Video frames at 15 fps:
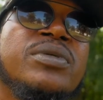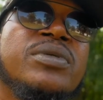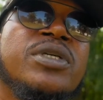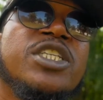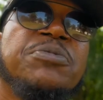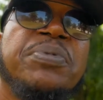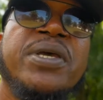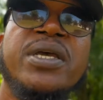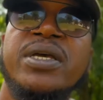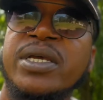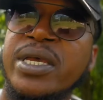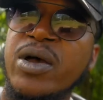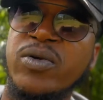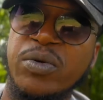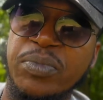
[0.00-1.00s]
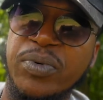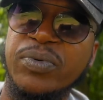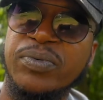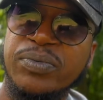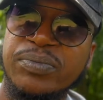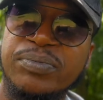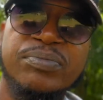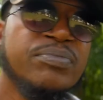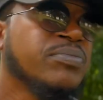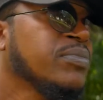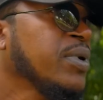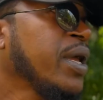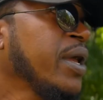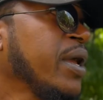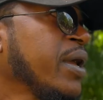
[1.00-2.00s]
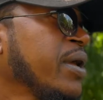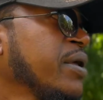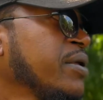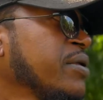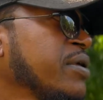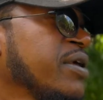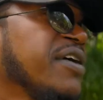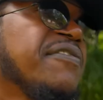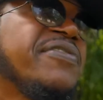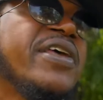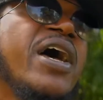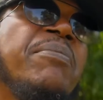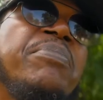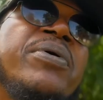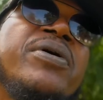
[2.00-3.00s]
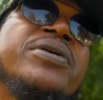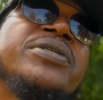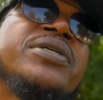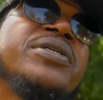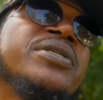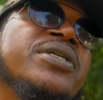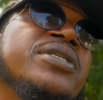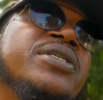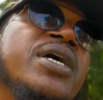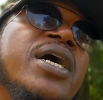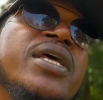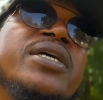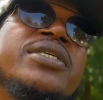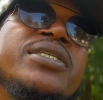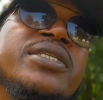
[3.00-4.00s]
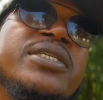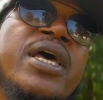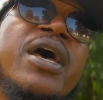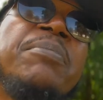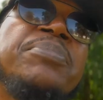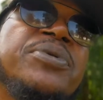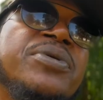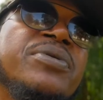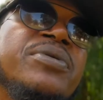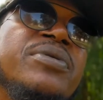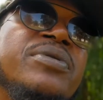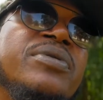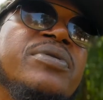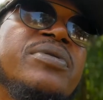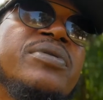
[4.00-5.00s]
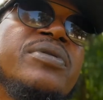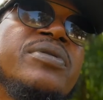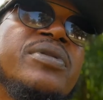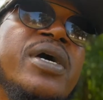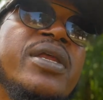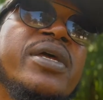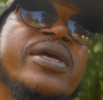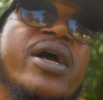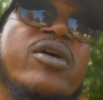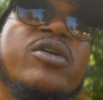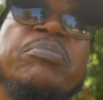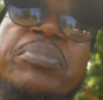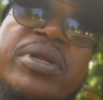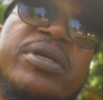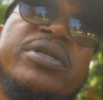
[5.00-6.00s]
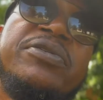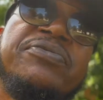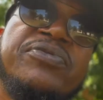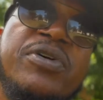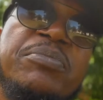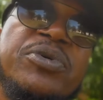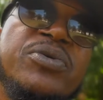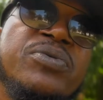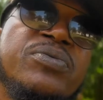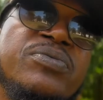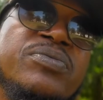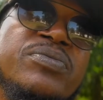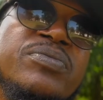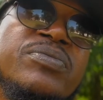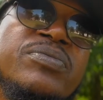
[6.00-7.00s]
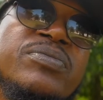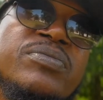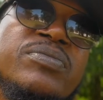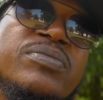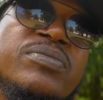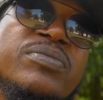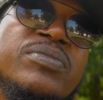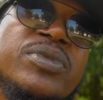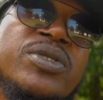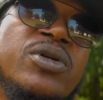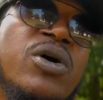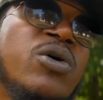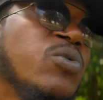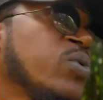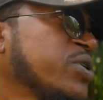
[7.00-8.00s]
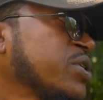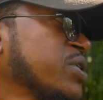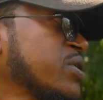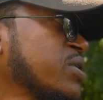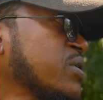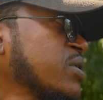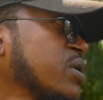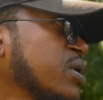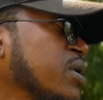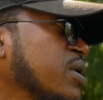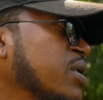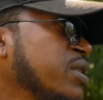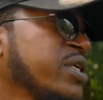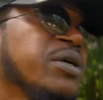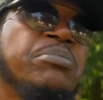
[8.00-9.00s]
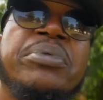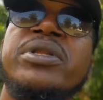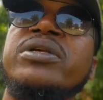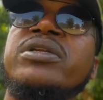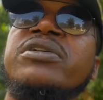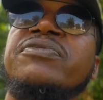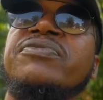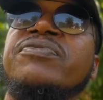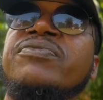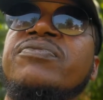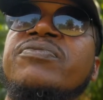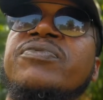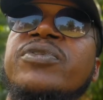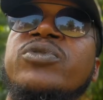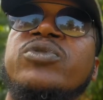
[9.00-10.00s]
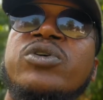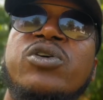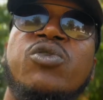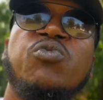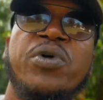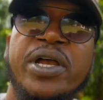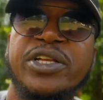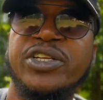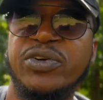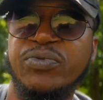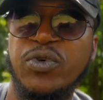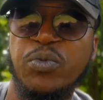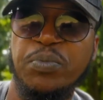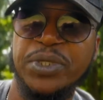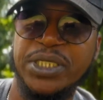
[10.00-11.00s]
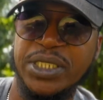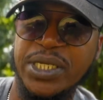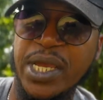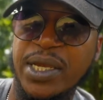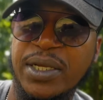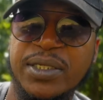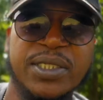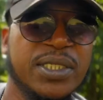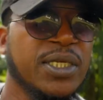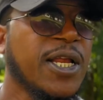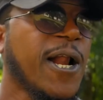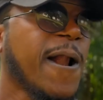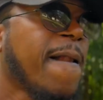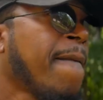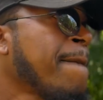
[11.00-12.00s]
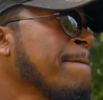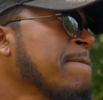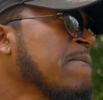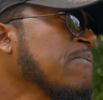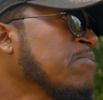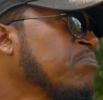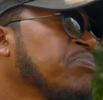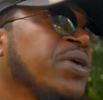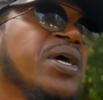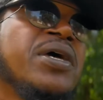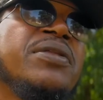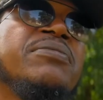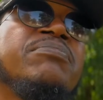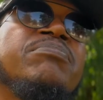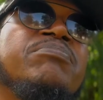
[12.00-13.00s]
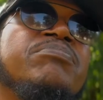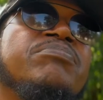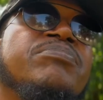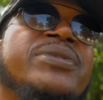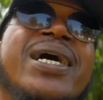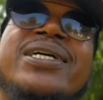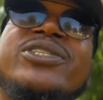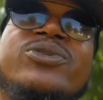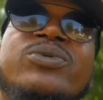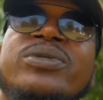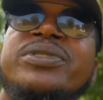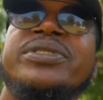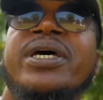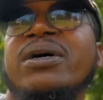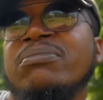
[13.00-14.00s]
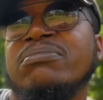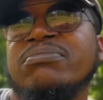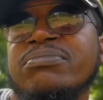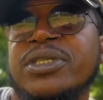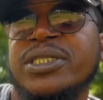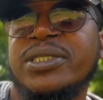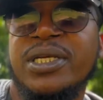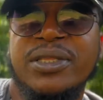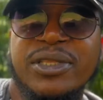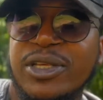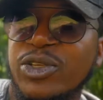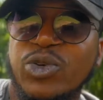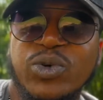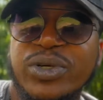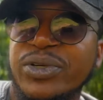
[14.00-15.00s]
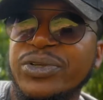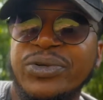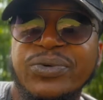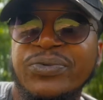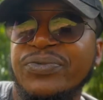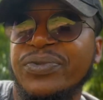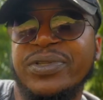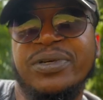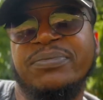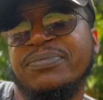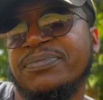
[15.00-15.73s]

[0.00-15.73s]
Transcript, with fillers: is being accountable. And if that person does not accept that accountability from you, you know, which is the ability for you to correct your own mistakes, then that's on them. There's nothing you can do for them.